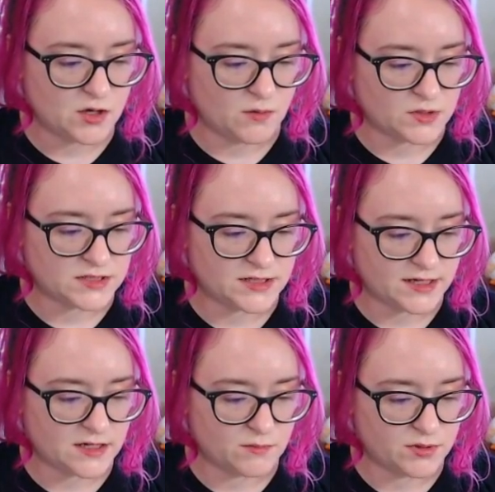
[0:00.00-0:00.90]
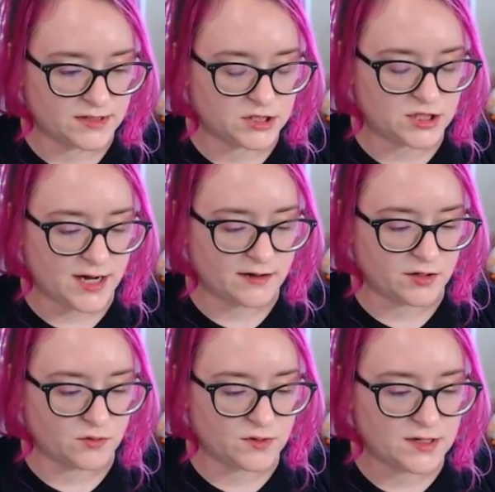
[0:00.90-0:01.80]
almost like complete
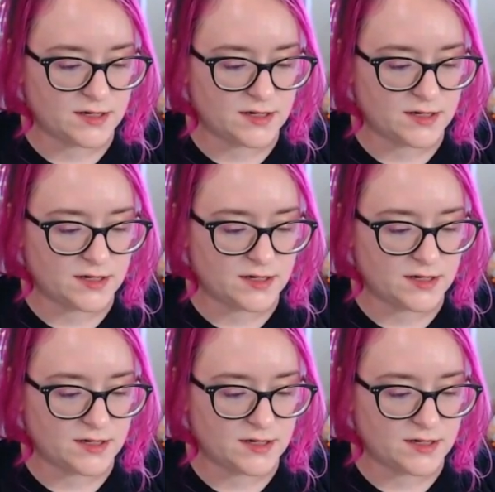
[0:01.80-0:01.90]
shadow.